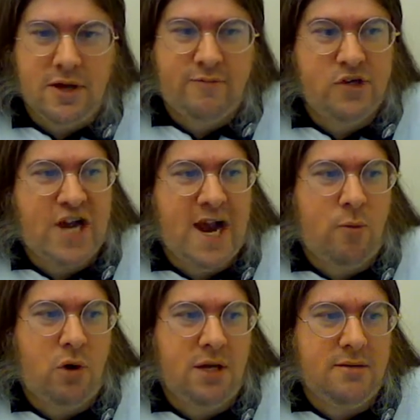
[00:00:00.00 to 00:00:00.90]
of which I
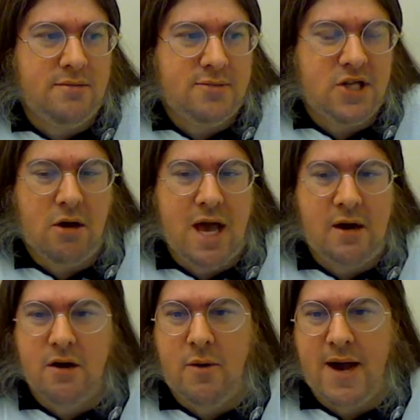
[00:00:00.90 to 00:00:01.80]
am one, so I
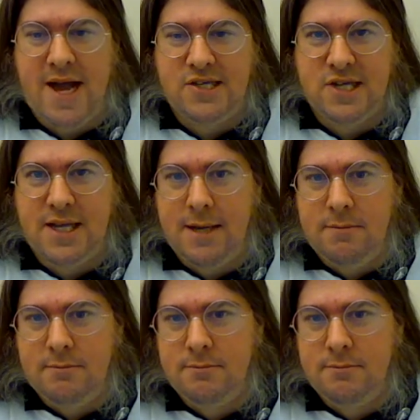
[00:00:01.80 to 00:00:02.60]
don't know why I said that.